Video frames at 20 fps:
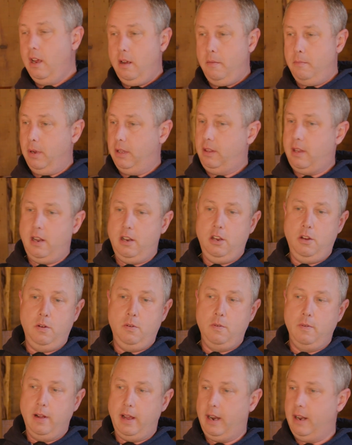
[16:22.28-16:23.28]
but then
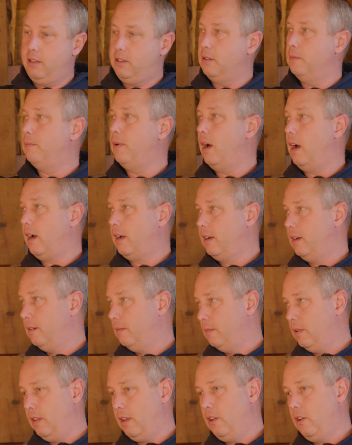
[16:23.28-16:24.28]
and it's a buck.
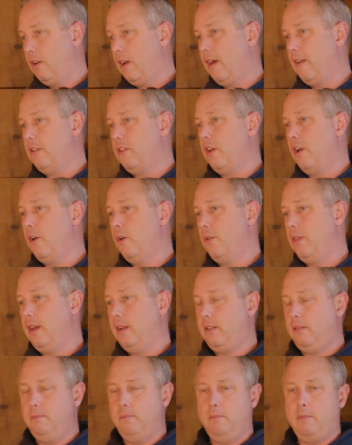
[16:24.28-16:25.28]
And then you got a doe
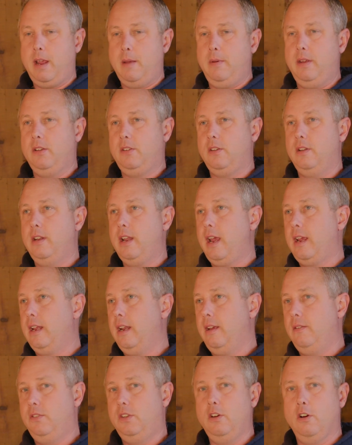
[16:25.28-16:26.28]
that maybe is a
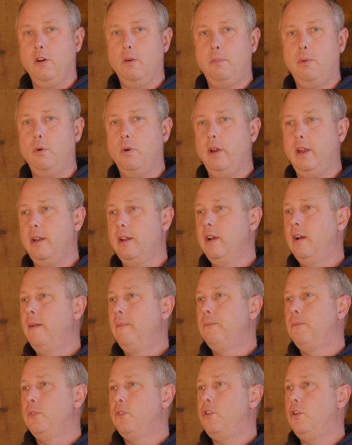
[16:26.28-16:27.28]
negative
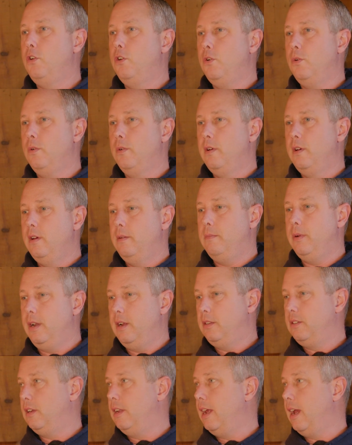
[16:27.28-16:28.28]
0.2, but
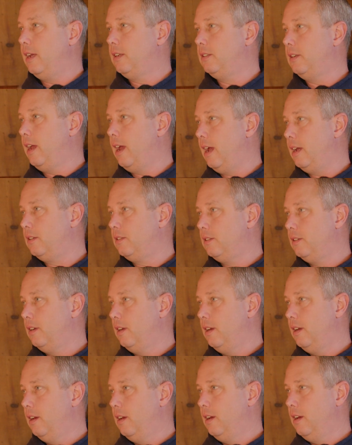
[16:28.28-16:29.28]
it's an SS.
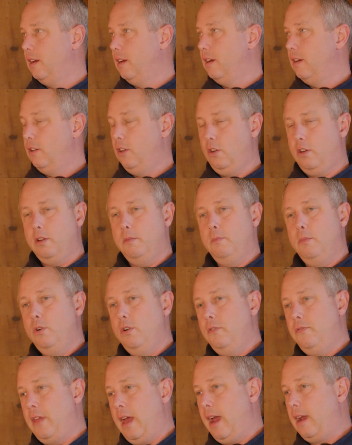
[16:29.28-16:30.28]
You can
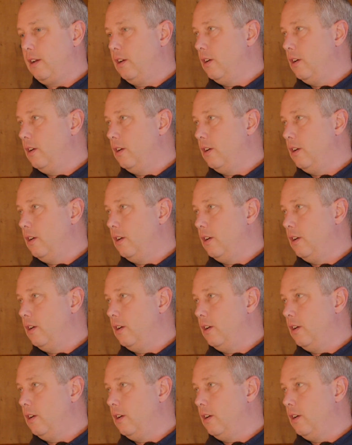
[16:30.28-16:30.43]
move that